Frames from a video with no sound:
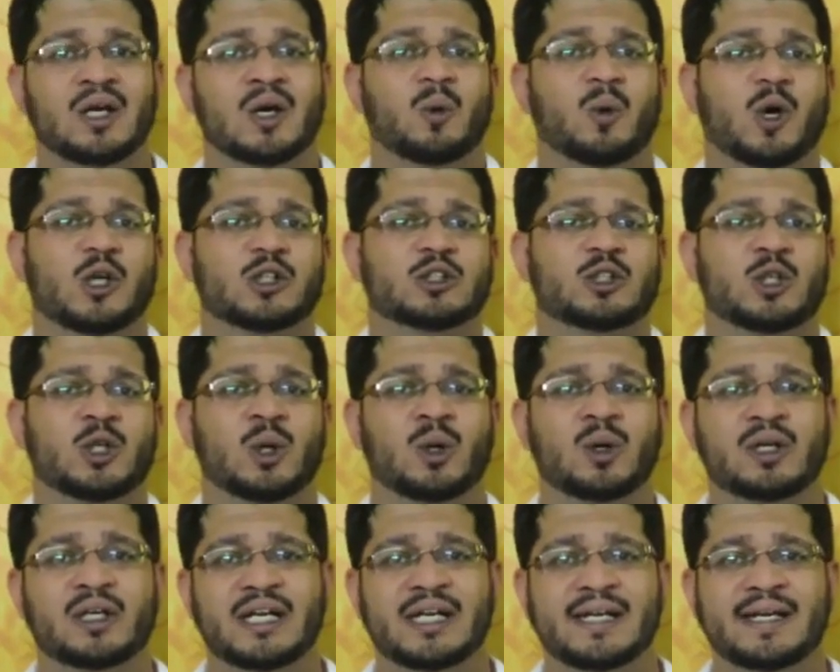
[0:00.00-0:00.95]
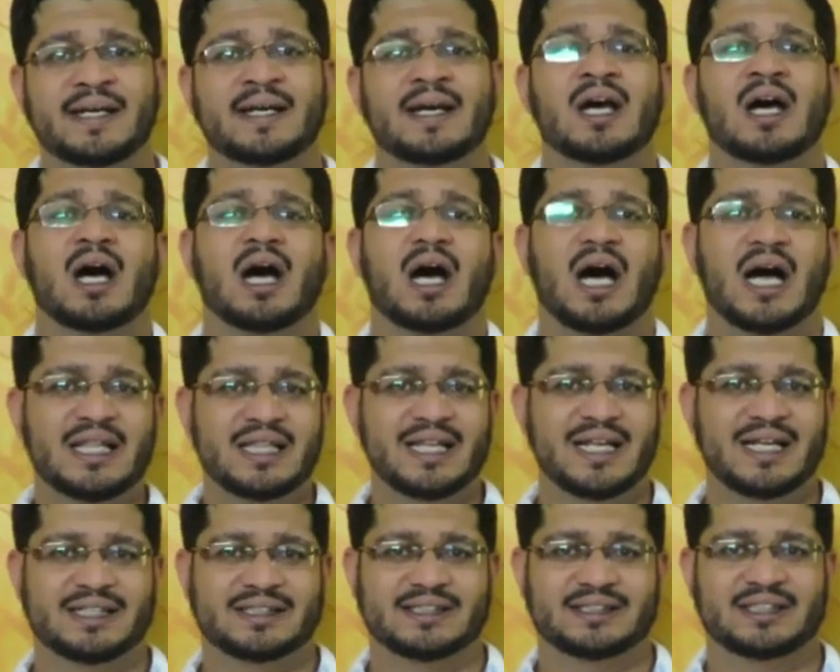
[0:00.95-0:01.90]
was totally
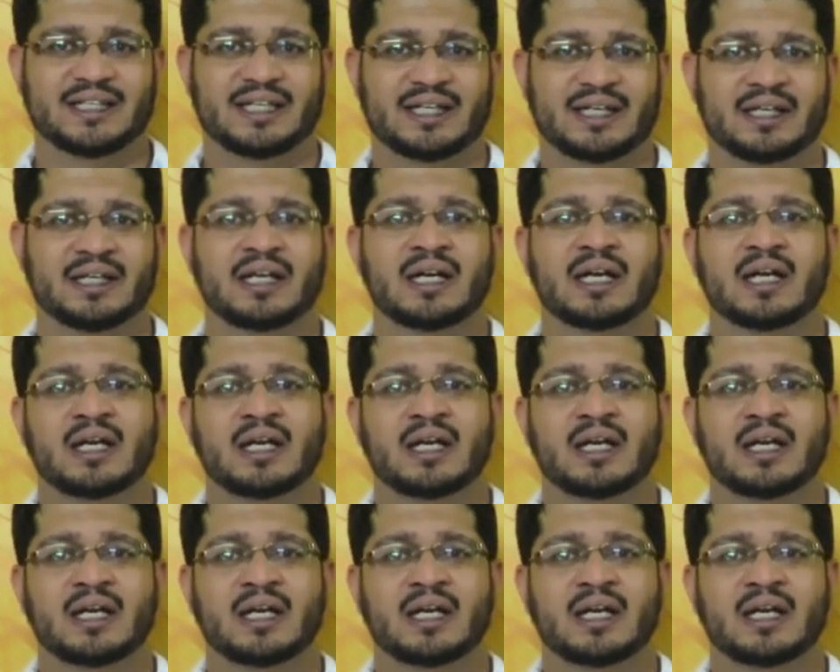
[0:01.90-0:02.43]
unnecessary.